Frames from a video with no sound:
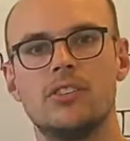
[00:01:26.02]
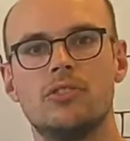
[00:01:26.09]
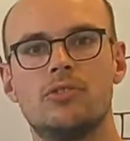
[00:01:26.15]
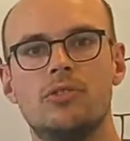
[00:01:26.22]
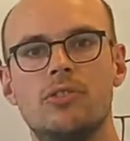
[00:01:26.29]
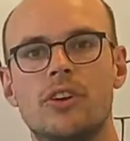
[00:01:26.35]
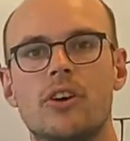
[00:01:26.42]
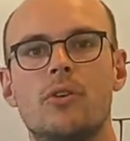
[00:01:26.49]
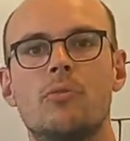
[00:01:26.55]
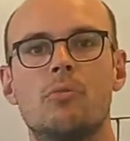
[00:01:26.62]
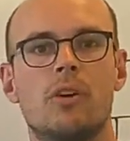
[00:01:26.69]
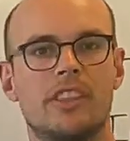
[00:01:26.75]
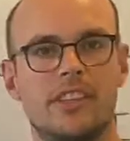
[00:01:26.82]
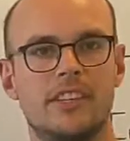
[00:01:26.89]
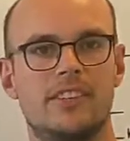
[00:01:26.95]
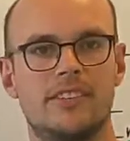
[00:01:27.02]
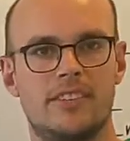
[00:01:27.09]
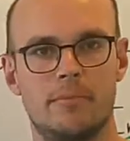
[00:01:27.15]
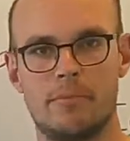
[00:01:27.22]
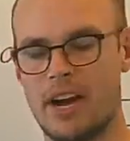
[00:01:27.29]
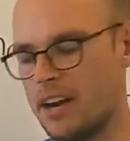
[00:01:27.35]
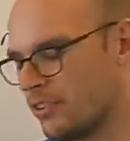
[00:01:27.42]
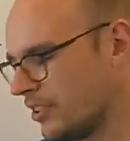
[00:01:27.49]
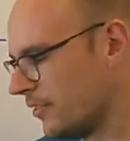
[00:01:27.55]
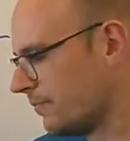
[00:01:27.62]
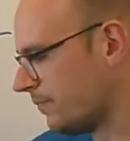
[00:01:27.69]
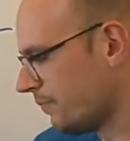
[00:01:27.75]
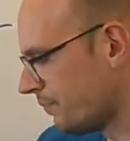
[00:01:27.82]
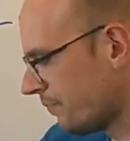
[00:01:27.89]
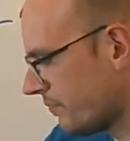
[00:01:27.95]
to know what this is
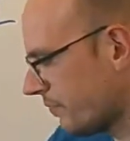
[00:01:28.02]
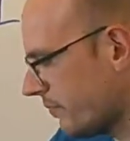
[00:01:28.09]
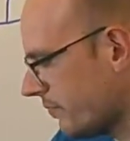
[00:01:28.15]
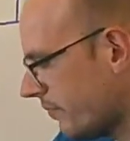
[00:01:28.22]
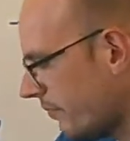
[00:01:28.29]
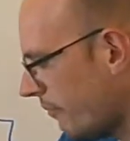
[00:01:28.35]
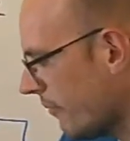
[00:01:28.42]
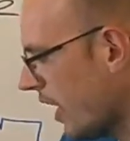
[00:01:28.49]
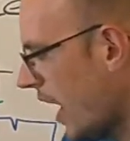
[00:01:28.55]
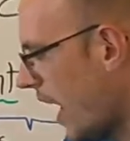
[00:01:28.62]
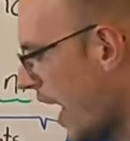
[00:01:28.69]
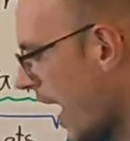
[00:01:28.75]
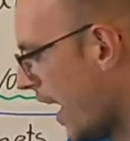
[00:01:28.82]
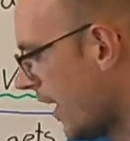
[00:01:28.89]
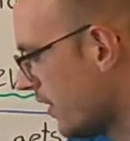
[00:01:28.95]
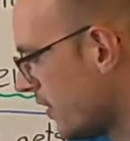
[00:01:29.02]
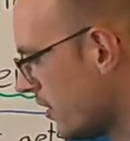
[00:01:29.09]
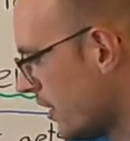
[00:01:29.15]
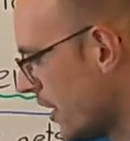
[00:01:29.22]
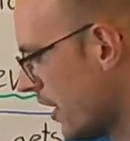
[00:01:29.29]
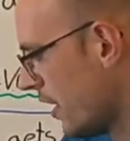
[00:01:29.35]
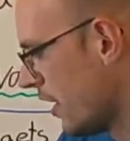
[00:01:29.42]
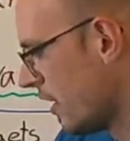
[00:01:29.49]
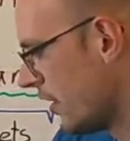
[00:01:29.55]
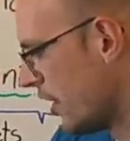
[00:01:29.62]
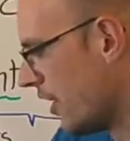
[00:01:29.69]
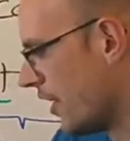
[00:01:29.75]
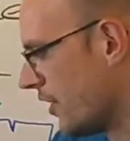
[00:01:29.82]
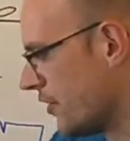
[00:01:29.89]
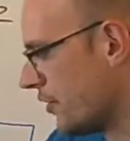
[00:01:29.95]
about. And
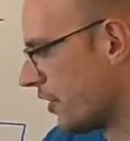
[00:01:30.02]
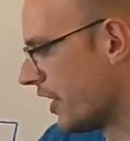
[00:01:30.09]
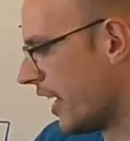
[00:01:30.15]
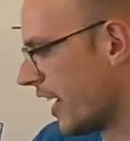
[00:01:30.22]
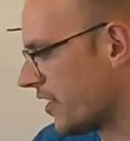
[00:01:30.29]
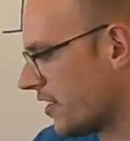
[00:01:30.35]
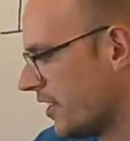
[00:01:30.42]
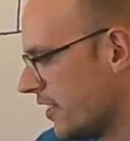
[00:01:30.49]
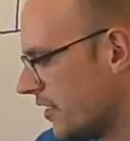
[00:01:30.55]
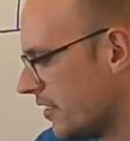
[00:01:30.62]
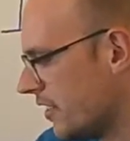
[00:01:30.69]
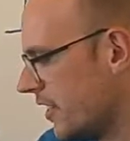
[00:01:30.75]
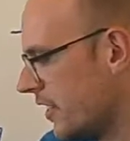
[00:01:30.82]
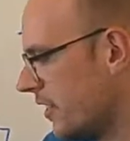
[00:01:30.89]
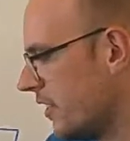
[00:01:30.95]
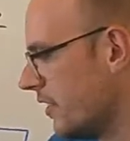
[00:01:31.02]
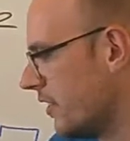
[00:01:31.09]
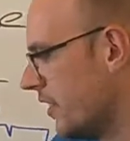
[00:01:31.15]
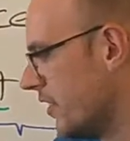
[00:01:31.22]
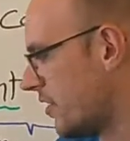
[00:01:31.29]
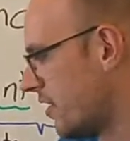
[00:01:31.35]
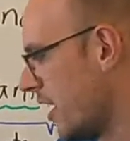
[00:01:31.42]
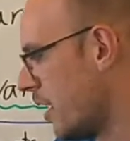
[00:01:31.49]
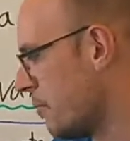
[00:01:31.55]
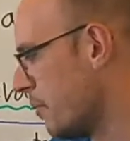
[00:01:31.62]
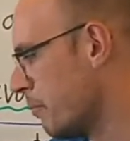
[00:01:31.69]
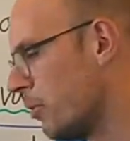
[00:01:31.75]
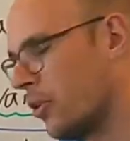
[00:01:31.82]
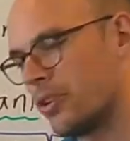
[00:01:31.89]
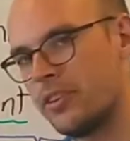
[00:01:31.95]
you can actually see the same
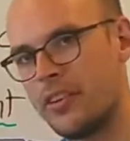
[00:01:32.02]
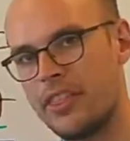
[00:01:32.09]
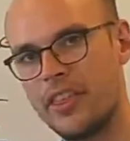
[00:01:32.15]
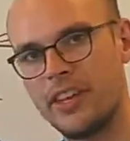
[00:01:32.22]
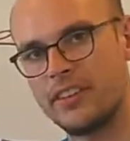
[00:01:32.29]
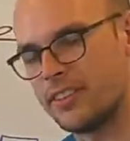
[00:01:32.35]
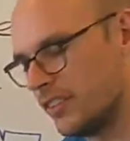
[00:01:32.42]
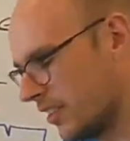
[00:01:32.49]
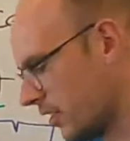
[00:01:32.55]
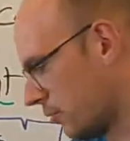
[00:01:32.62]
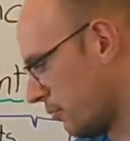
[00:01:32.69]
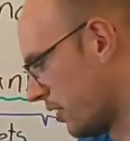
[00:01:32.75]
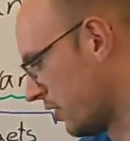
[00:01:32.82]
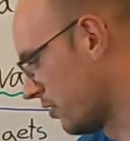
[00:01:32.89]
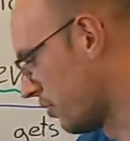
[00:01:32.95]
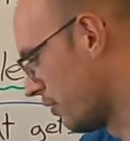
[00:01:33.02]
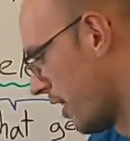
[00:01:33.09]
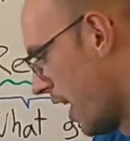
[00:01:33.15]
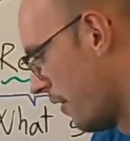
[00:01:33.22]
important things in this one. So you